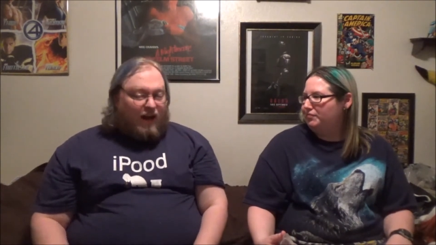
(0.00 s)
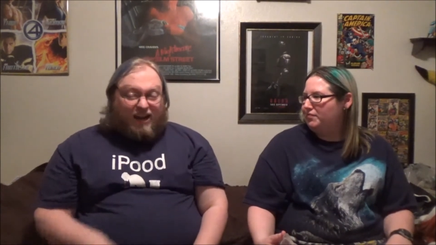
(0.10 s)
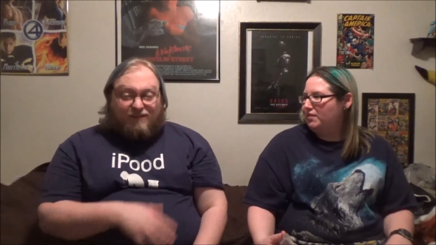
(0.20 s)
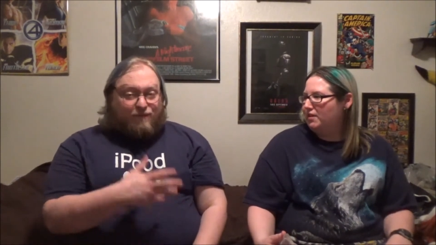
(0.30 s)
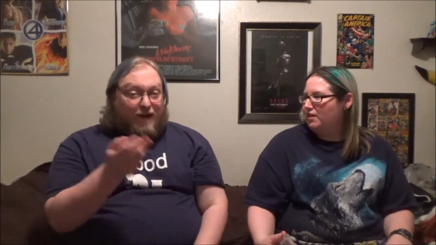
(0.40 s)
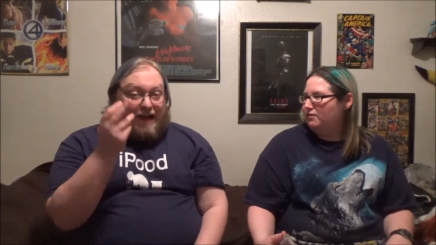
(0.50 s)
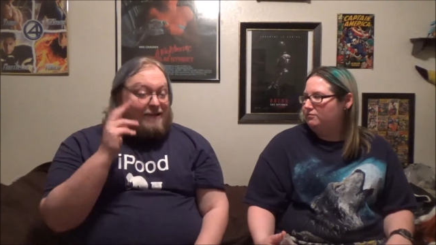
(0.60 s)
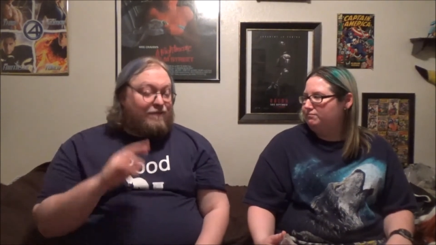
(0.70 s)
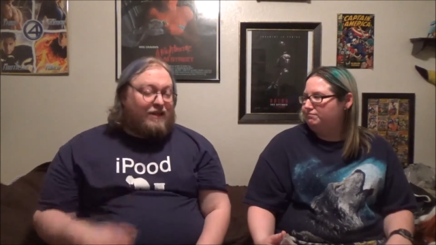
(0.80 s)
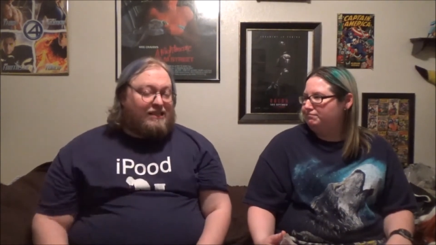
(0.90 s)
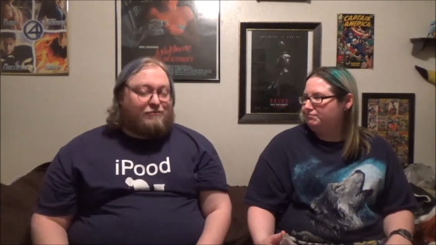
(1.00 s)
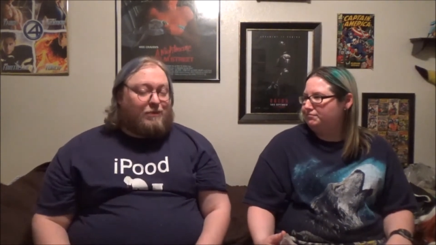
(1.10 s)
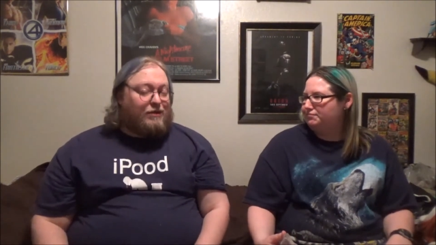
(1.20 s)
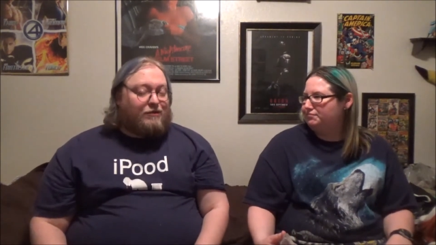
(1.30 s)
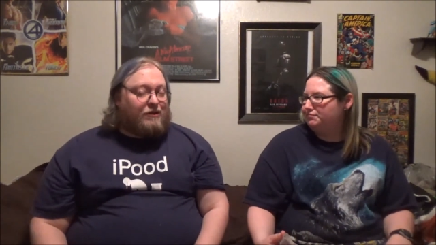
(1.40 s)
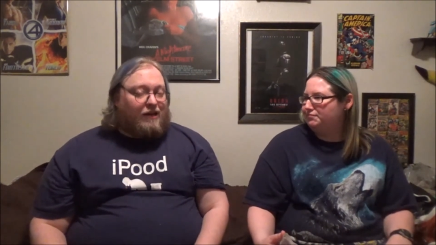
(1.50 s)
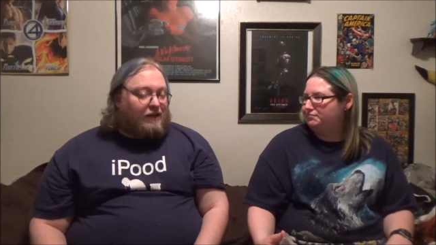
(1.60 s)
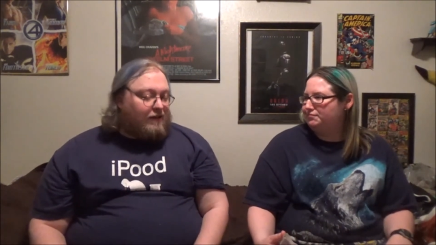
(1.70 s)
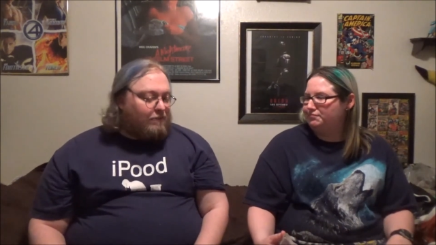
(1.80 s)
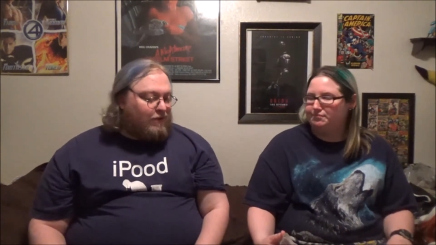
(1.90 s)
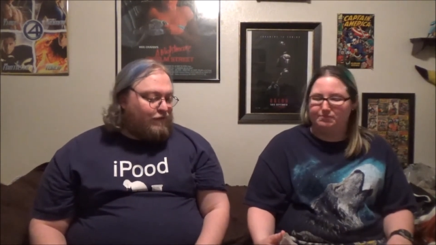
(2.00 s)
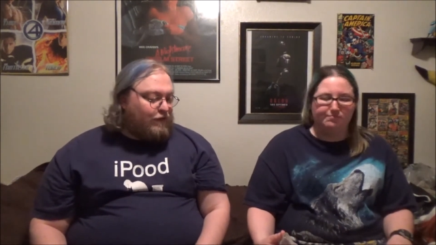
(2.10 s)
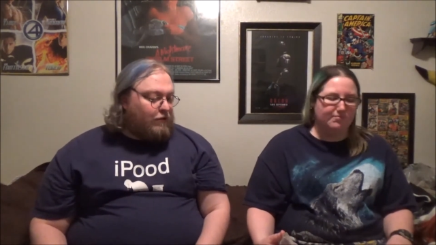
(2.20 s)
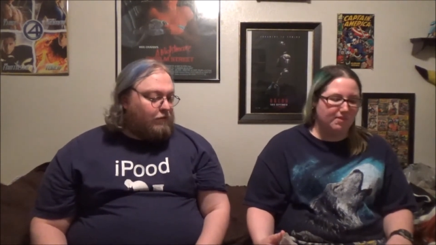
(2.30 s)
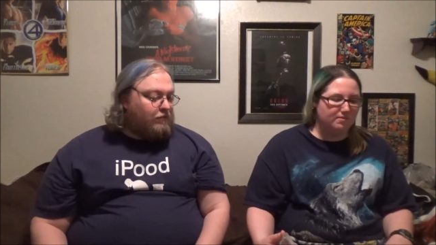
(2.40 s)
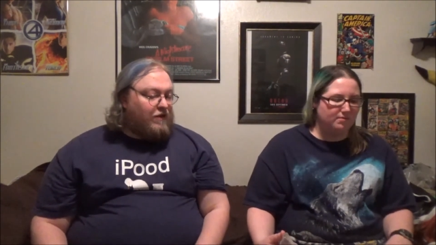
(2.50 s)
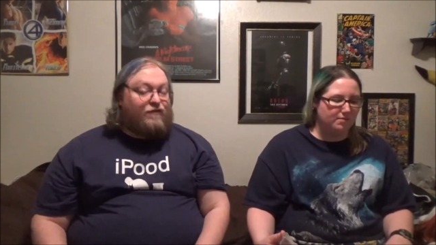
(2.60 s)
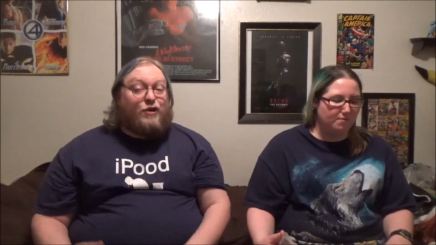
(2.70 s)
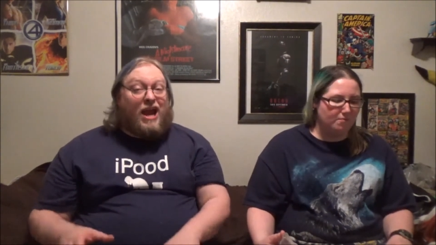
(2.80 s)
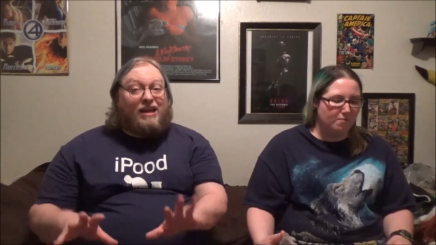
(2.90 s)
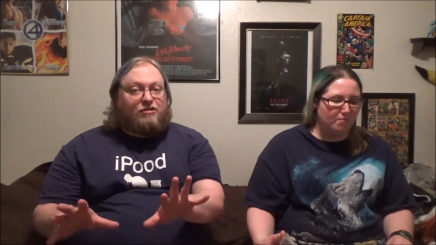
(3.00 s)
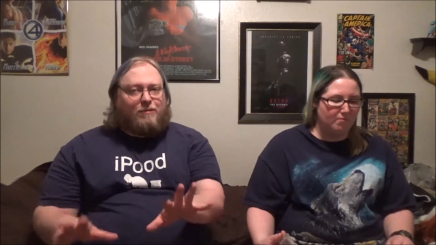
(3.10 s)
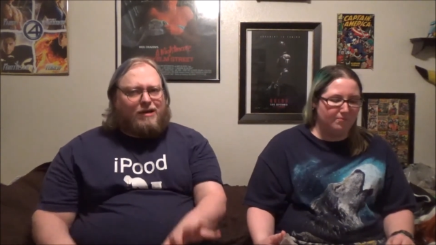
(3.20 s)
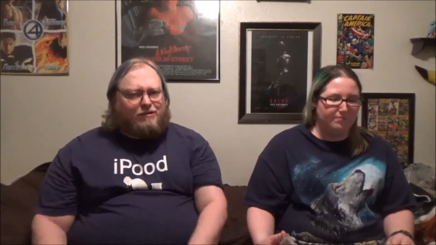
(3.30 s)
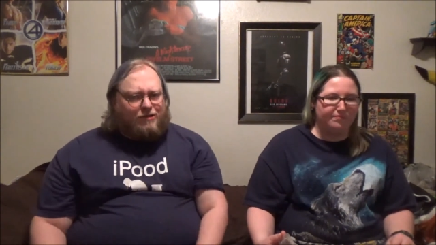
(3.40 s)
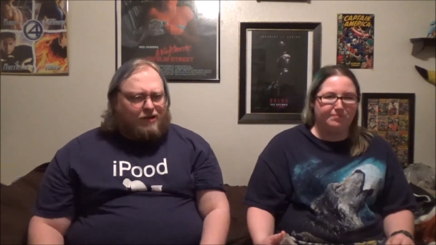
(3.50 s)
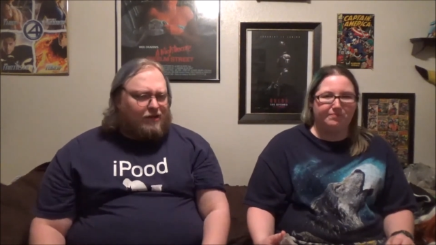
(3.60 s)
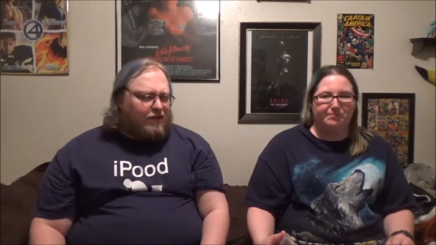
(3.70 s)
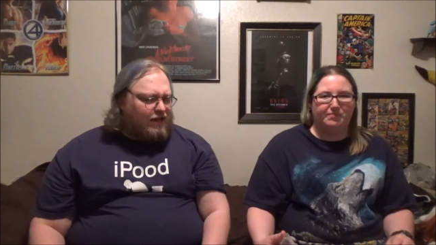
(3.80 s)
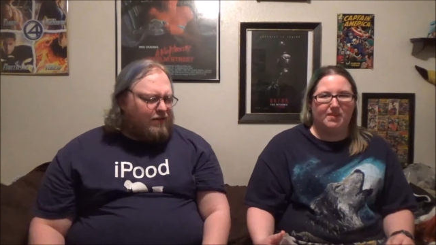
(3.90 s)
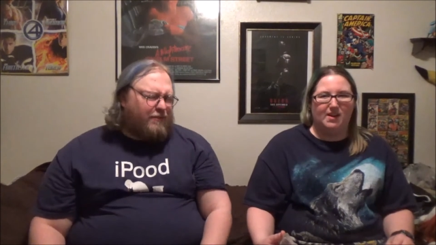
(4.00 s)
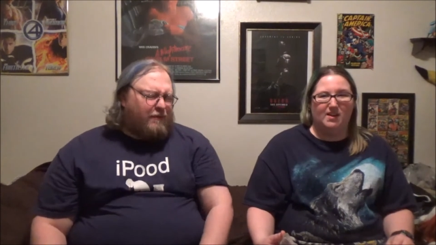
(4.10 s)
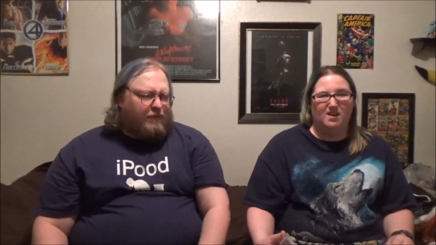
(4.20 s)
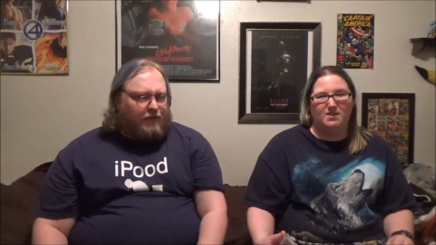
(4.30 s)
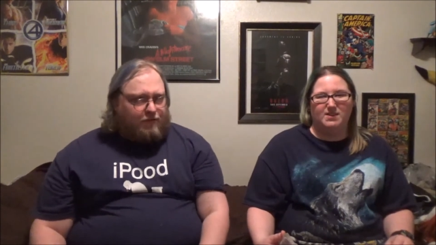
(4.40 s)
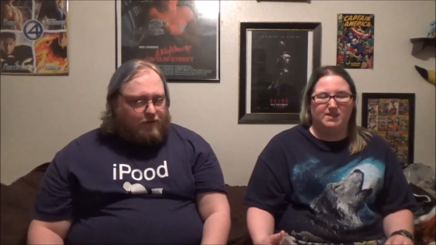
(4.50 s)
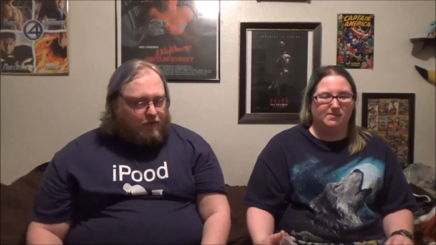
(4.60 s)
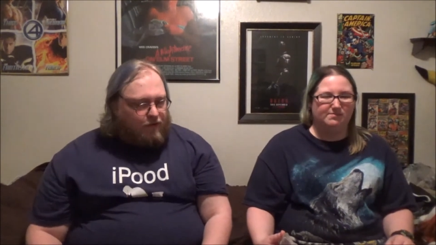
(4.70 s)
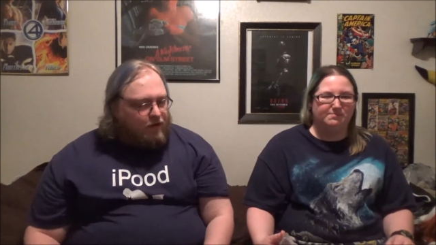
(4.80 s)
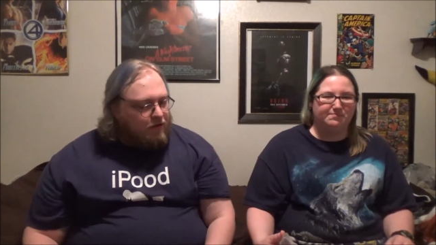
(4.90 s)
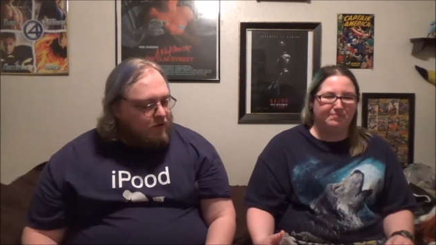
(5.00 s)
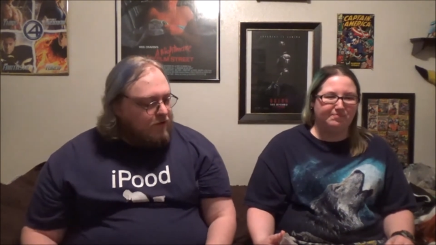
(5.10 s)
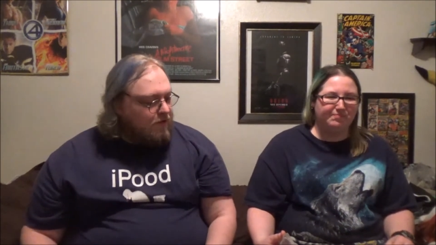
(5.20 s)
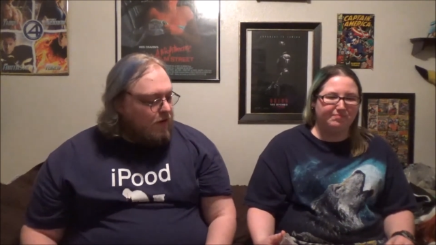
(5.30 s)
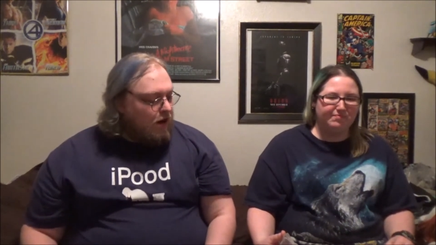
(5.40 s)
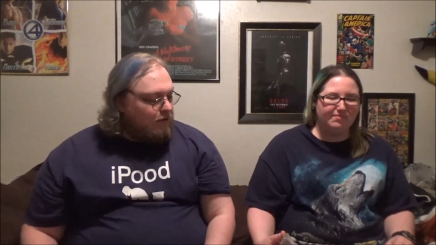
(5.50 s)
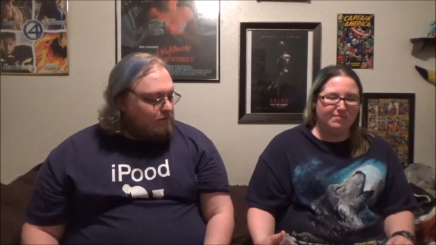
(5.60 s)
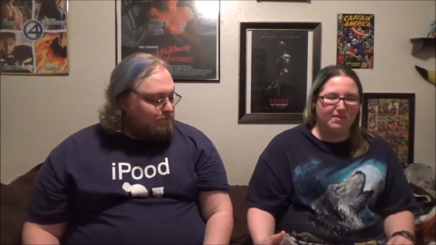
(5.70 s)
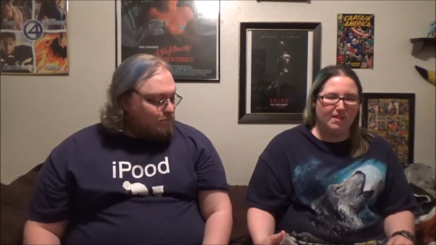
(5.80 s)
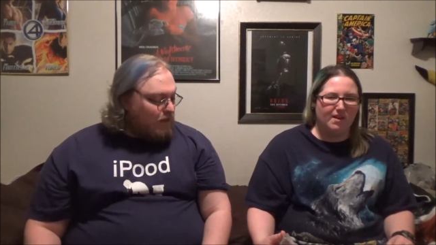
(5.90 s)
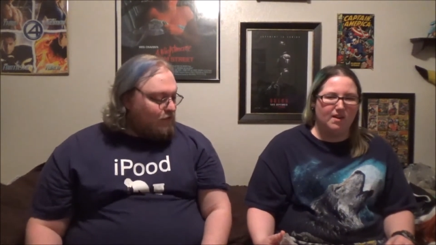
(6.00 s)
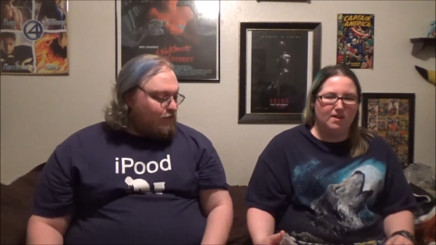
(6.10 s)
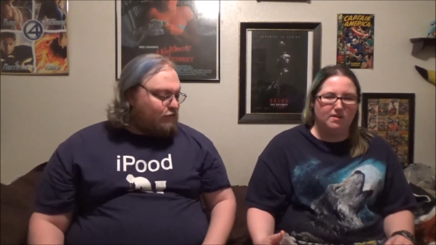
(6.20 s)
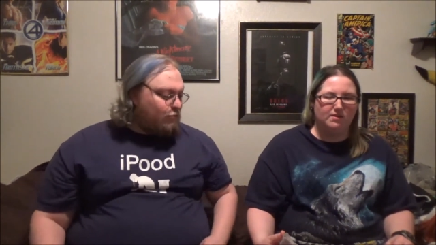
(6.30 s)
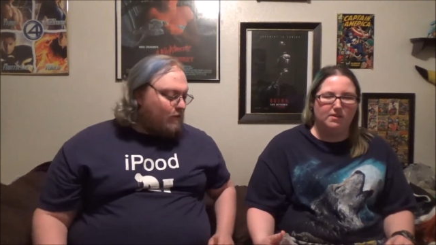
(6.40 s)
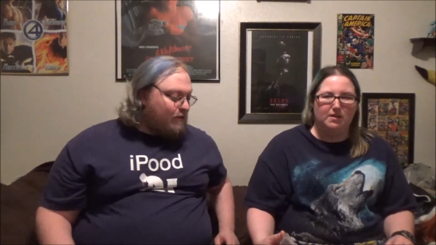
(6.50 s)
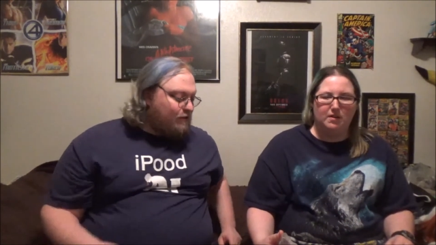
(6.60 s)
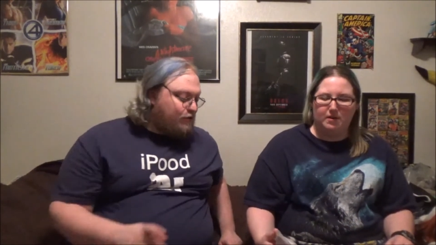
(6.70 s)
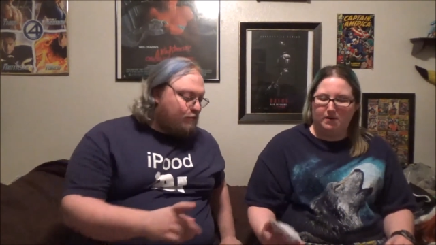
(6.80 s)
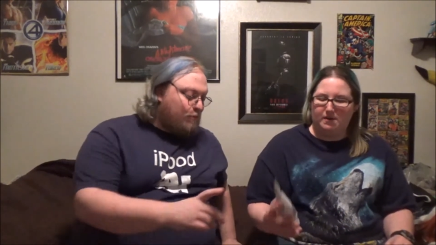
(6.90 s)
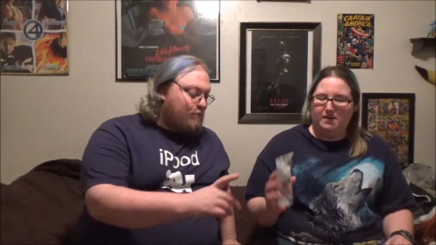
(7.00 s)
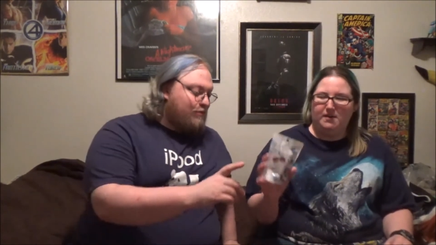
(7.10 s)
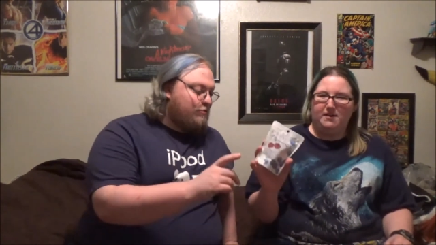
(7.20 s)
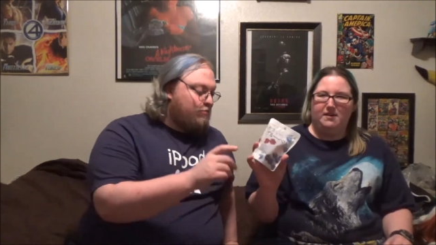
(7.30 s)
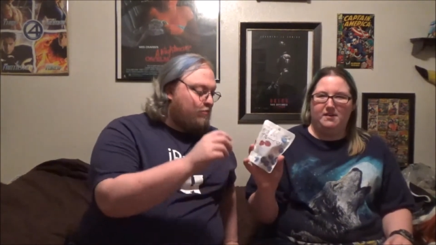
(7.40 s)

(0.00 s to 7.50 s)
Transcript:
Speaker 1: It's fine if you like tomato, you're gonna like it, but if you don't, if you hate tomato, you're not gonna like it. But uh, that's right. Uh-huh. Now this one is just pretty much